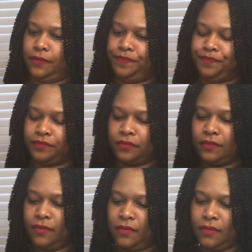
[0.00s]

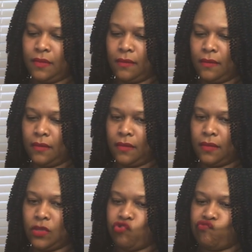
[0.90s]

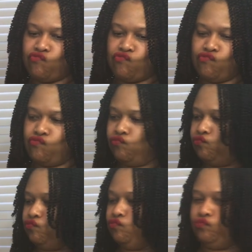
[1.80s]

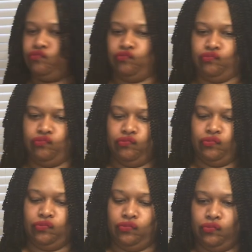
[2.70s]

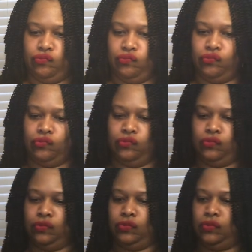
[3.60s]

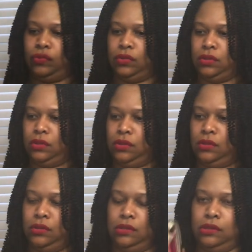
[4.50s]

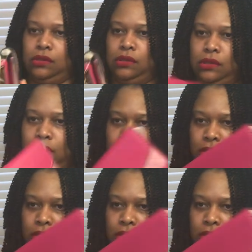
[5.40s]
Nothing is said.